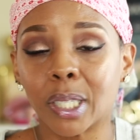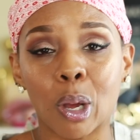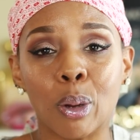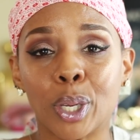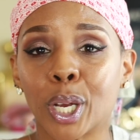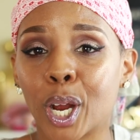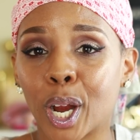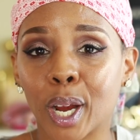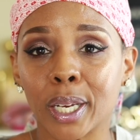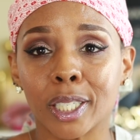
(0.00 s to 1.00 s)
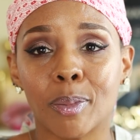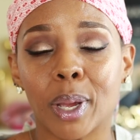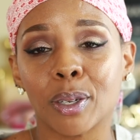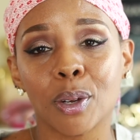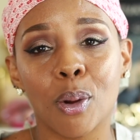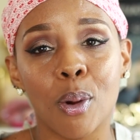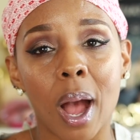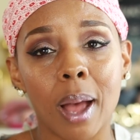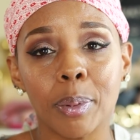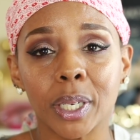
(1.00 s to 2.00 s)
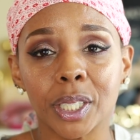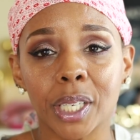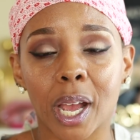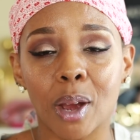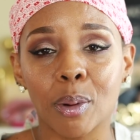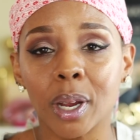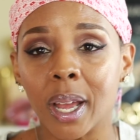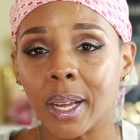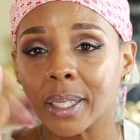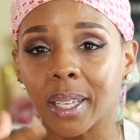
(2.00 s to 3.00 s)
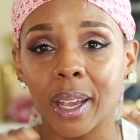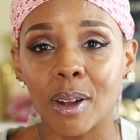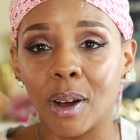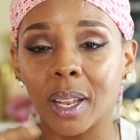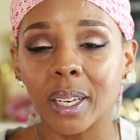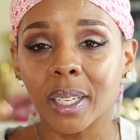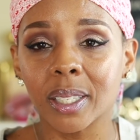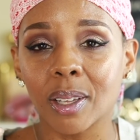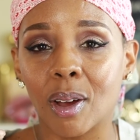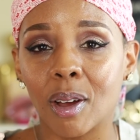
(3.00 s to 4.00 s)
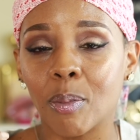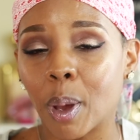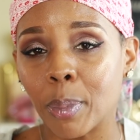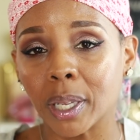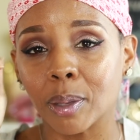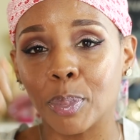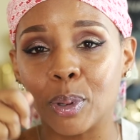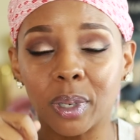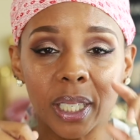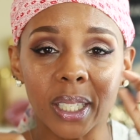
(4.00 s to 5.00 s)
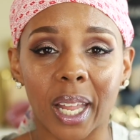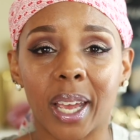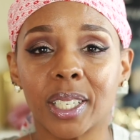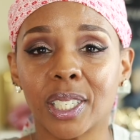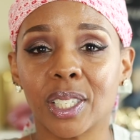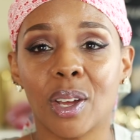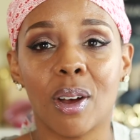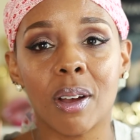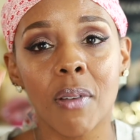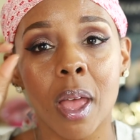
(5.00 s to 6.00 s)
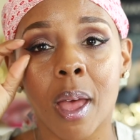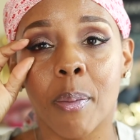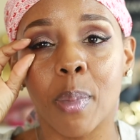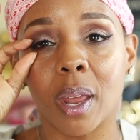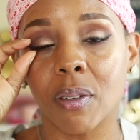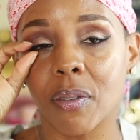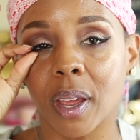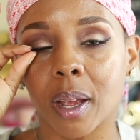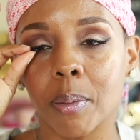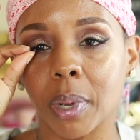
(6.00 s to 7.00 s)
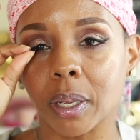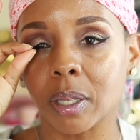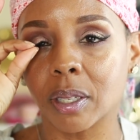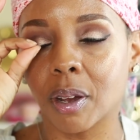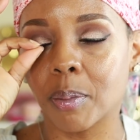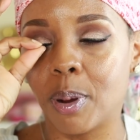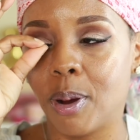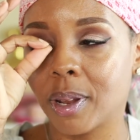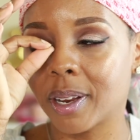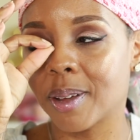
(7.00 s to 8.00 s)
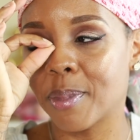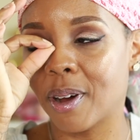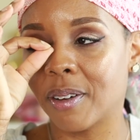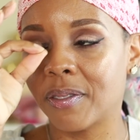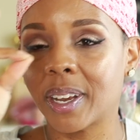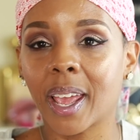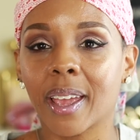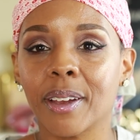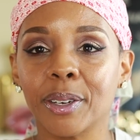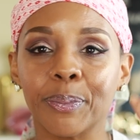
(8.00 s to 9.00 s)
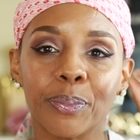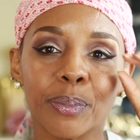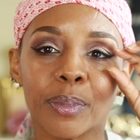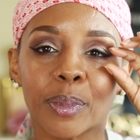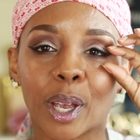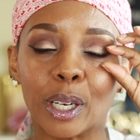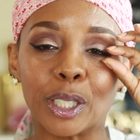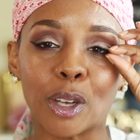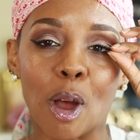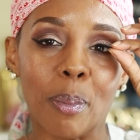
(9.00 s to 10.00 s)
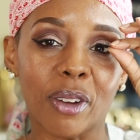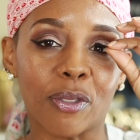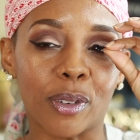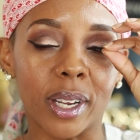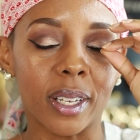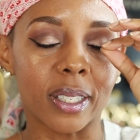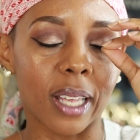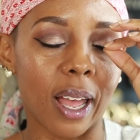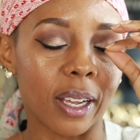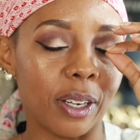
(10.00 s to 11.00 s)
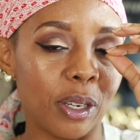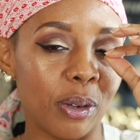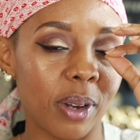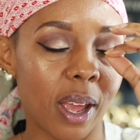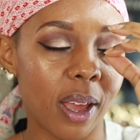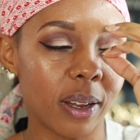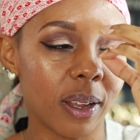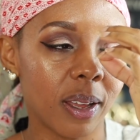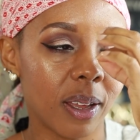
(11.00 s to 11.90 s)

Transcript: So your girl is about to go hop in the shower, take all of this off. I'm about to pull these lashes off. Matter of fact, I'm about to start pulling them off now because y'all my friends, so I can do that.